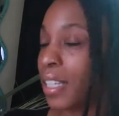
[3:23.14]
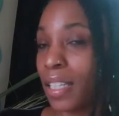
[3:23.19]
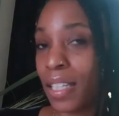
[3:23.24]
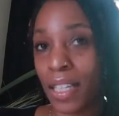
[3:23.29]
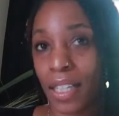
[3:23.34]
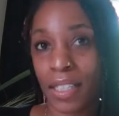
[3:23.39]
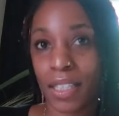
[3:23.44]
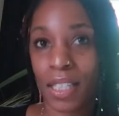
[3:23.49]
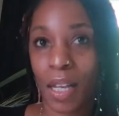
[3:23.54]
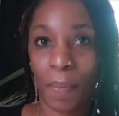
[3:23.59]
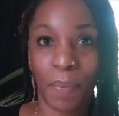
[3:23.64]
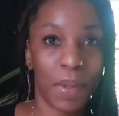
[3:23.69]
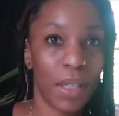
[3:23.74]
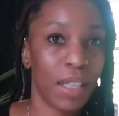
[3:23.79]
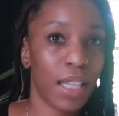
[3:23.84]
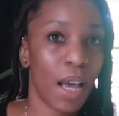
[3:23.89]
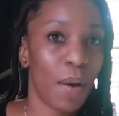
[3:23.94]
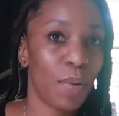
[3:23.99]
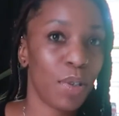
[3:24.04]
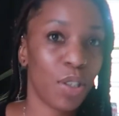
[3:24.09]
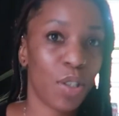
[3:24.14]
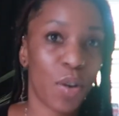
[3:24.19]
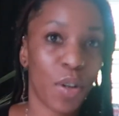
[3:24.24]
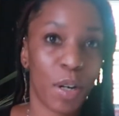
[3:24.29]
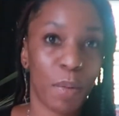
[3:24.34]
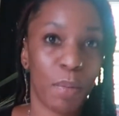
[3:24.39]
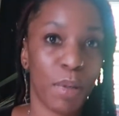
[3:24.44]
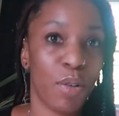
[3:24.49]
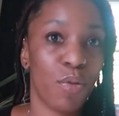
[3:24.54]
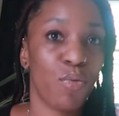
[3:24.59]
get something that was going
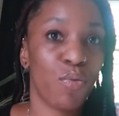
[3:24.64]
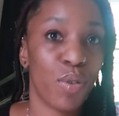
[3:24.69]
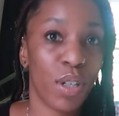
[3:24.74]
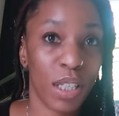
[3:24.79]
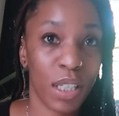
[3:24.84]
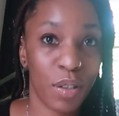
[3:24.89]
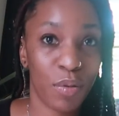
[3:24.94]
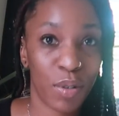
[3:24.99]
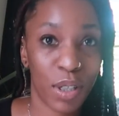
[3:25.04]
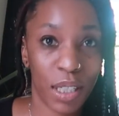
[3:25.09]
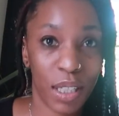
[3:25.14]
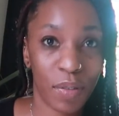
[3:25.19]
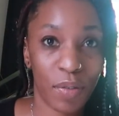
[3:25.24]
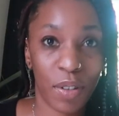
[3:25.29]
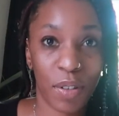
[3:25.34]
to be really